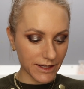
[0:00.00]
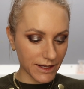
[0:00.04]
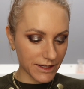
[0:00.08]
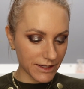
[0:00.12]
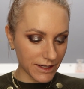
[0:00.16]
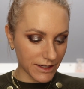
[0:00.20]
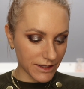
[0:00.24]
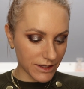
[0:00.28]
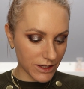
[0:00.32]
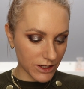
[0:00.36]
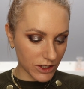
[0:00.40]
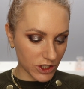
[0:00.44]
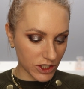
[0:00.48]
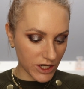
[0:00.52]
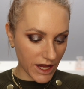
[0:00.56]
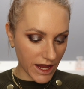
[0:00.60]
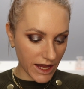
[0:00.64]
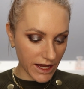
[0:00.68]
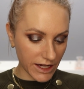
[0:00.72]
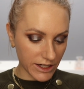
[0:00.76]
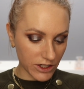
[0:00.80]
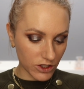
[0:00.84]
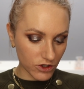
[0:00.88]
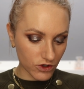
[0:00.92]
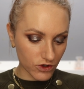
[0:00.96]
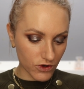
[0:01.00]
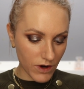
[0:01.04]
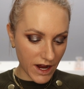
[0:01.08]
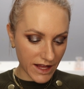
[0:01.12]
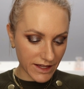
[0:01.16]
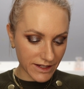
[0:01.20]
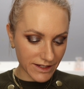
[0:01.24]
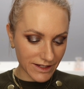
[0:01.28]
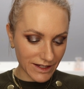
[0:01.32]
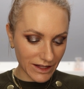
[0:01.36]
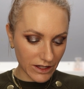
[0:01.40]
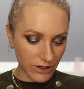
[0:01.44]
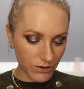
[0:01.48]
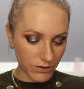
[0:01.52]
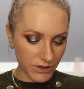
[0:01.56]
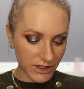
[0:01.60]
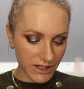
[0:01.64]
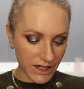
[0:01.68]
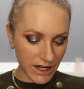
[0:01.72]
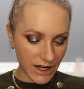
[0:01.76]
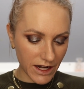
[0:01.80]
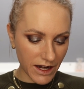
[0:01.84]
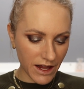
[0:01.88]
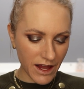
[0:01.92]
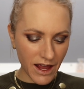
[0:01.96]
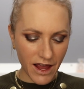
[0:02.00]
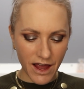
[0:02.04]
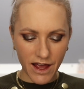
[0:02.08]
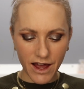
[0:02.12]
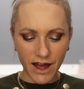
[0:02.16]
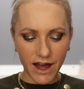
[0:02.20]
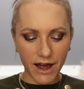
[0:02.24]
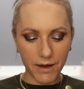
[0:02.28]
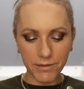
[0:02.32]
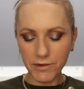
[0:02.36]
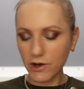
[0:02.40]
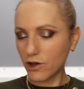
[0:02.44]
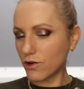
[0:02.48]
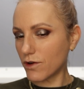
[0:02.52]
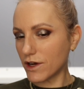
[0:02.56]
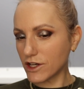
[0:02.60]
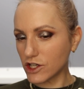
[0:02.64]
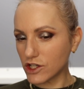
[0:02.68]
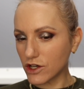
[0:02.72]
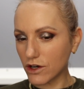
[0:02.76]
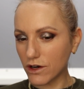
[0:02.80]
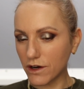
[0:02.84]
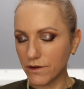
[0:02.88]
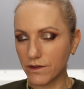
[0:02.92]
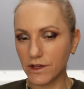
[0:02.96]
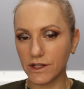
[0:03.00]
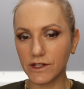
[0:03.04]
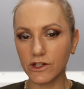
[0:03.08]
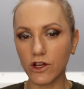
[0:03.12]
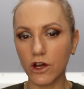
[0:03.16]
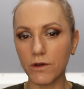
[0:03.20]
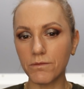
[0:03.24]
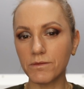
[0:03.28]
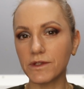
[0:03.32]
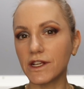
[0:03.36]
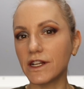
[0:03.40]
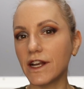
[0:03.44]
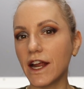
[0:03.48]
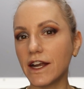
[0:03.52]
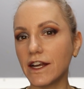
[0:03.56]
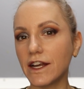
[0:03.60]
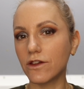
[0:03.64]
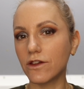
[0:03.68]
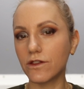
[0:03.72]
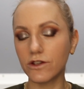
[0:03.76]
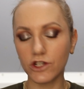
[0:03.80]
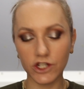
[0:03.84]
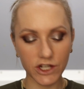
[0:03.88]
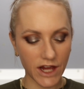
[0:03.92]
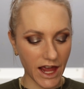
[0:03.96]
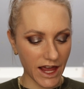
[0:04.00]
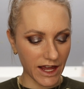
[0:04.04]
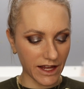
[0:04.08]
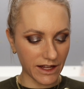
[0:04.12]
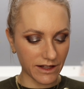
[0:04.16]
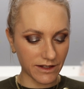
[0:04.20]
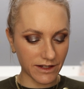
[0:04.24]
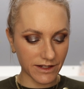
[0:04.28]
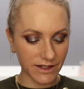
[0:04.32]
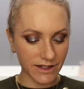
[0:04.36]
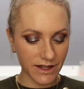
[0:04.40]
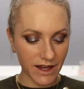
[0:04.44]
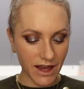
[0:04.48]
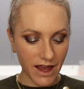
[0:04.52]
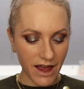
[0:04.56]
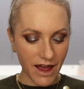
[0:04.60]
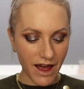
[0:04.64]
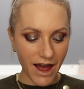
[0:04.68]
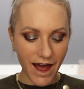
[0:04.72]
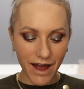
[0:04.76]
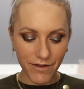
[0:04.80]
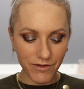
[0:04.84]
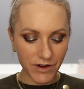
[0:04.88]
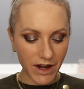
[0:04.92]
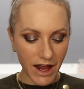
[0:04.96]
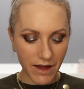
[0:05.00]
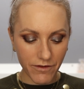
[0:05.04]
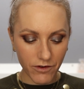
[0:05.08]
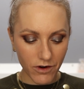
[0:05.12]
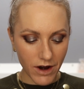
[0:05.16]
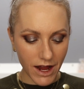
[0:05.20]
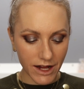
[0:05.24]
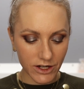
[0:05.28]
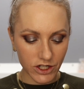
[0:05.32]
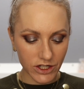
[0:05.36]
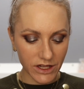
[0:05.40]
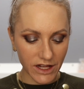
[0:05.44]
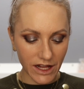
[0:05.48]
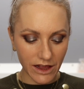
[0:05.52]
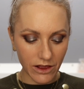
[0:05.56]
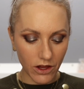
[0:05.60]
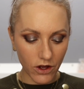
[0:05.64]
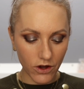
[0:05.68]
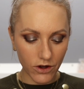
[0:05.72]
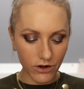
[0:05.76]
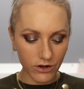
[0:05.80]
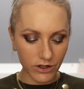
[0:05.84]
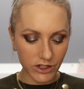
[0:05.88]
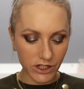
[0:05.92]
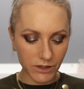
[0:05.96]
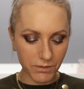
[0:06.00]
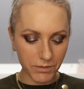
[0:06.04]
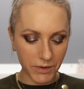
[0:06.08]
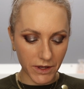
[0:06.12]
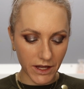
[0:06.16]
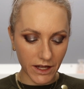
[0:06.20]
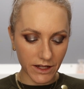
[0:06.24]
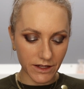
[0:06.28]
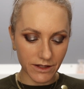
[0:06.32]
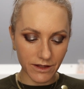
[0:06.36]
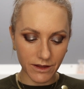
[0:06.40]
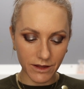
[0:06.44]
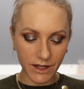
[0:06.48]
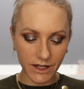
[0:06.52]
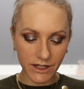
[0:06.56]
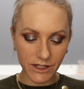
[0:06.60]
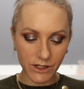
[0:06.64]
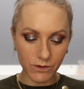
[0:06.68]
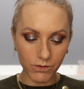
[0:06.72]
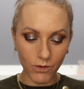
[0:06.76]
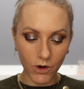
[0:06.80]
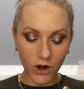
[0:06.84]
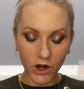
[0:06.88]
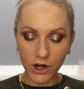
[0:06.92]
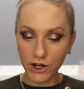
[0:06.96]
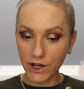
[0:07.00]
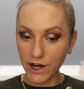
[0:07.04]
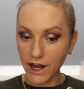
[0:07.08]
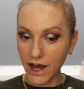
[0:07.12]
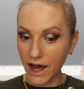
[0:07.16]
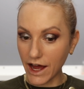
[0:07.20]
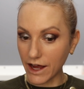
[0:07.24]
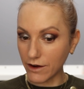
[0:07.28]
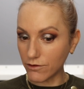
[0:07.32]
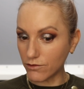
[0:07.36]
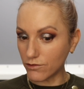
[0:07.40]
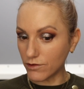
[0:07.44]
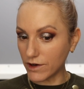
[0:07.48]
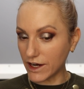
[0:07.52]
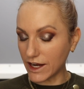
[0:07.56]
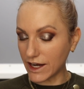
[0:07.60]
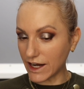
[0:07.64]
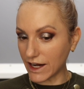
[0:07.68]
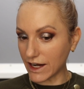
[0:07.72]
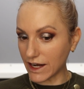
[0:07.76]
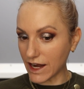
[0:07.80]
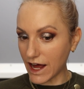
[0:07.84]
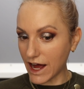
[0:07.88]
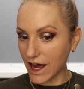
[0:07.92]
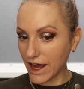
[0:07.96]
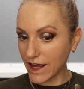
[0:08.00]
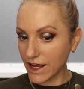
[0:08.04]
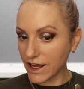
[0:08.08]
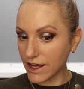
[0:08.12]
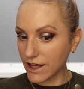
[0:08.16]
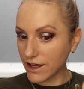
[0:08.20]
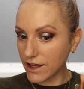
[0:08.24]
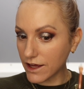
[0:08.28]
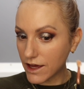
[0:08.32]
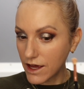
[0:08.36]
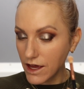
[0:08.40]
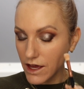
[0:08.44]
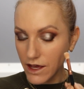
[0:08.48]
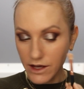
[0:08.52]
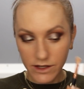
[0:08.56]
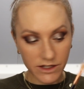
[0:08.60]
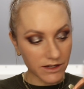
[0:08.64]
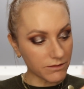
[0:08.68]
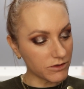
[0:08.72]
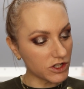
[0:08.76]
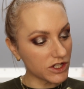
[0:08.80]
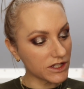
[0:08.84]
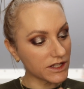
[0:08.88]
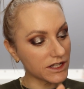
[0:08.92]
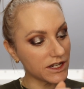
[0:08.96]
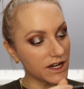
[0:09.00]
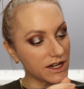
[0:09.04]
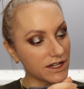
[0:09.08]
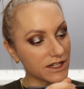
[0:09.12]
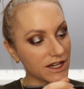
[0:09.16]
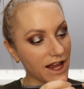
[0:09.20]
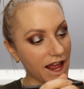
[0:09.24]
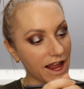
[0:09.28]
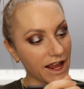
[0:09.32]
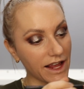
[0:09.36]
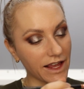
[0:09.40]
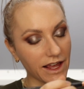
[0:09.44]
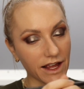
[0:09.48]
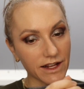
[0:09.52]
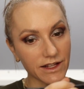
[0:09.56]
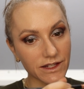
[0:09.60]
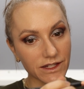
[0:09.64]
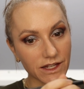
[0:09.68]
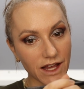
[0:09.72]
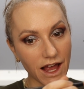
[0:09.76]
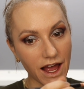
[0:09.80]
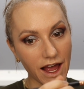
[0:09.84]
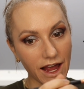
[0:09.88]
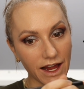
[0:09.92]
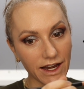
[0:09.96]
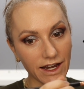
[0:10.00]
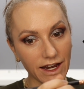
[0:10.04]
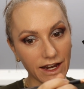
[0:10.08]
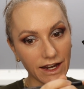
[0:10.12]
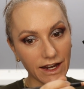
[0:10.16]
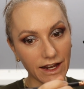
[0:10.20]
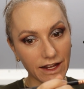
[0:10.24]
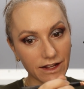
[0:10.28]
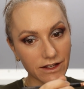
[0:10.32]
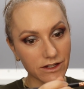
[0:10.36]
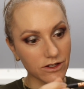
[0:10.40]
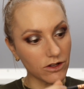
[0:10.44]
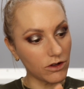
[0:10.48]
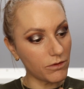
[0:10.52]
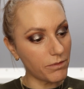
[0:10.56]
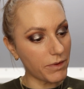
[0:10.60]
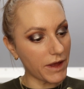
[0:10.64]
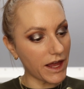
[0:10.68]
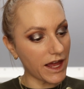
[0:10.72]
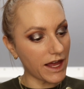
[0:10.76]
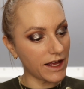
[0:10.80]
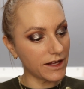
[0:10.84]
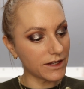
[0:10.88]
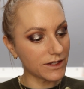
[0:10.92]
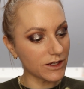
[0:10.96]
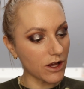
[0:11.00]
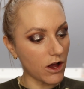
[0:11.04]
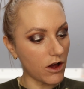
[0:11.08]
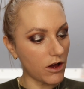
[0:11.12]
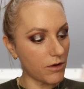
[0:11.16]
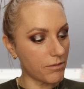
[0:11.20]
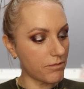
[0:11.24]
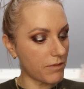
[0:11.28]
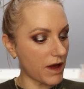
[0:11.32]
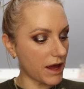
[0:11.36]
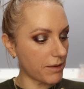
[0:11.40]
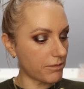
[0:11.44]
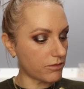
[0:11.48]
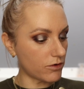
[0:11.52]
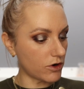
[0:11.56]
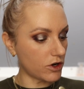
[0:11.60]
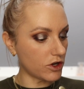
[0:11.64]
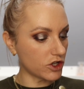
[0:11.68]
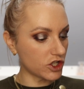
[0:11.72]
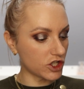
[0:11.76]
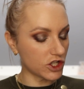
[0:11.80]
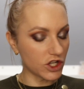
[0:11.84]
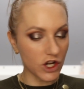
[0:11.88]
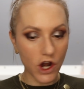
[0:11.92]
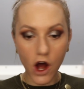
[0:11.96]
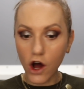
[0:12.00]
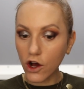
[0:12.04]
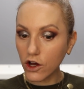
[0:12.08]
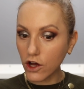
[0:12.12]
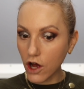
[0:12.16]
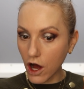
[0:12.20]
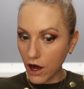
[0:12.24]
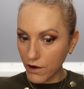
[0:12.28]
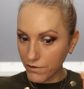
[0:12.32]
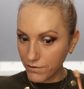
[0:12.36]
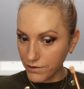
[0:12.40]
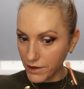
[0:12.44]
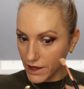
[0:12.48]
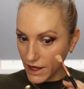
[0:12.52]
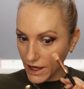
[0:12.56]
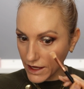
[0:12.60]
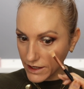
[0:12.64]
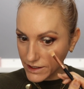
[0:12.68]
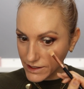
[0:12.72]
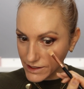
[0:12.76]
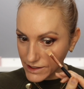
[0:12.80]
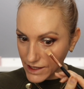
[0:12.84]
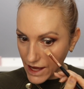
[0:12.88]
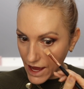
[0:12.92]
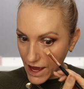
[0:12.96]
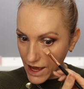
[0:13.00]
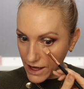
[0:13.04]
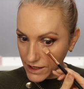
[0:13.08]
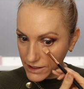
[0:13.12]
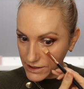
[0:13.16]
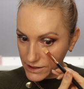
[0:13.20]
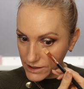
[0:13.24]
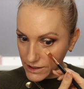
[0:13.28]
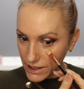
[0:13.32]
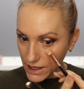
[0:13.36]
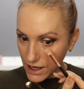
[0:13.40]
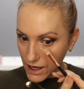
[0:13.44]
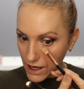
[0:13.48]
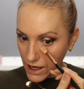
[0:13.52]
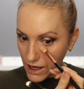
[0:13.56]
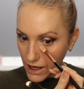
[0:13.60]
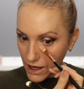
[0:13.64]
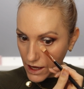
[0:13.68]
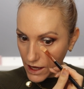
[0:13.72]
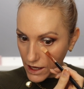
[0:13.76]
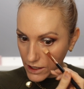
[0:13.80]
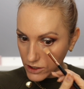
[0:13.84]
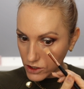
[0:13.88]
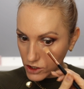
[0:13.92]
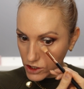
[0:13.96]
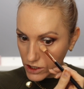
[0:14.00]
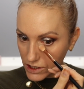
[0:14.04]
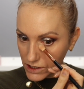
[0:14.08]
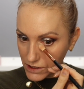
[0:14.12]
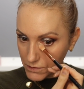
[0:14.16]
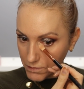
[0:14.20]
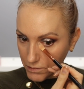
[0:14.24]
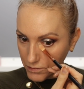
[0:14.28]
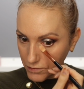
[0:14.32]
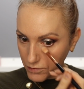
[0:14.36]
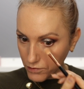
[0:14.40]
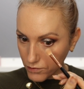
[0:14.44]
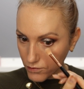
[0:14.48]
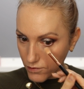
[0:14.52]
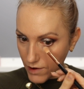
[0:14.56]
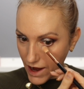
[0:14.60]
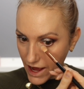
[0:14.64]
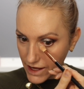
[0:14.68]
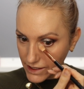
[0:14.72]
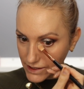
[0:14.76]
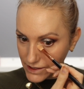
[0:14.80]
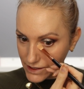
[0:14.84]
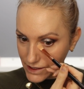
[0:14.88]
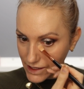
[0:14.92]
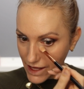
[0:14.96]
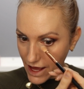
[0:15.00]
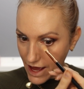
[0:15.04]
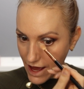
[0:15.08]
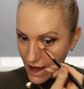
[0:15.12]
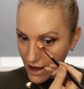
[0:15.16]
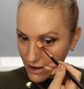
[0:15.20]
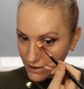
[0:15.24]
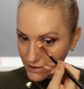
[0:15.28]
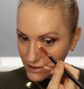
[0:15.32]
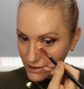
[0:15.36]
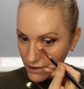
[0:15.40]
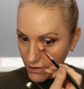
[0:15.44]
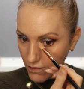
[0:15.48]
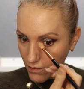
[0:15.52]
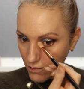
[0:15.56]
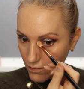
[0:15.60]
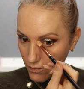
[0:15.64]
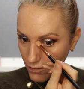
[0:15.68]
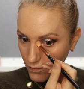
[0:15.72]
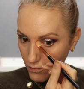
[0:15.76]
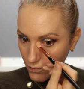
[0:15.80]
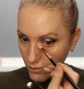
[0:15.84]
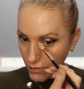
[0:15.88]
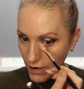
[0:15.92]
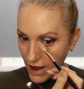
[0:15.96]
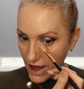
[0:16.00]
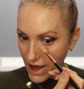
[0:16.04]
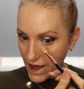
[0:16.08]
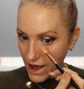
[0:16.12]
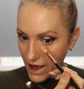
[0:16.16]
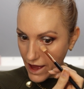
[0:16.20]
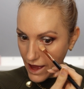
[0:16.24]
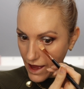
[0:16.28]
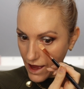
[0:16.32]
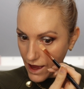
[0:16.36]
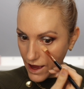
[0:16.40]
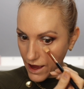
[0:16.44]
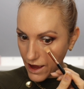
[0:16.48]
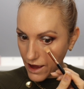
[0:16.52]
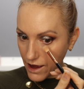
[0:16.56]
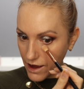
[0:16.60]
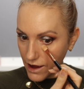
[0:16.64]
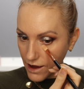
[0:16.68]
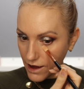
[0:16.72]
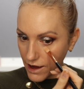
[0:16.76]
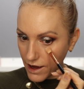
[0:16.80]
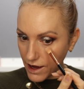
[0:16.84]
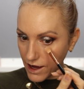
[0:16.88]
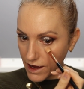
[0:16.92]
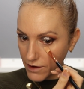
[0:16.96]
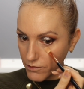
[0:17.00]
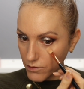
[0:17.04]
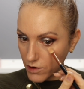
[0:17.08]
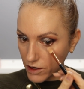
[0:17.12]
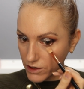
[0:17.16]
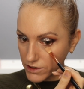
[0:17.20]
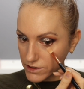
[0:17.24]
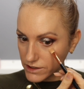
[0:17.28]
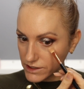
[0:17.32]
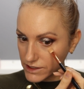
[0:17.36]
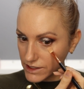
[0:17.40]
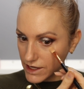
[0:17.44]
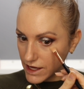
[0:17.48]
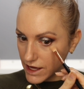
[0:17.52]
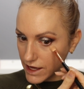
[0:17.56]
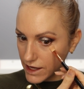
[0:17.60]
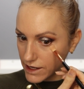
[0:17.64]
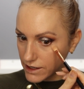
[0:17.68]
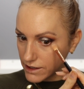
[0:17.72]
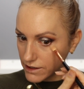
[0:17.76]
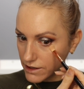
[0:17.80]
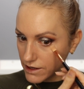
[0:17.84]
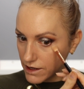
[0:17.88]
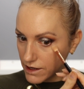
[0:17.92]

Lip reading: This is the shade Translucent. I'm not quite sure if this comes in other shades. I've never actually looked, but this one I really like. So I'm just going to take a tiny little bit on my brush, knock off the excess, and just press that where I want it.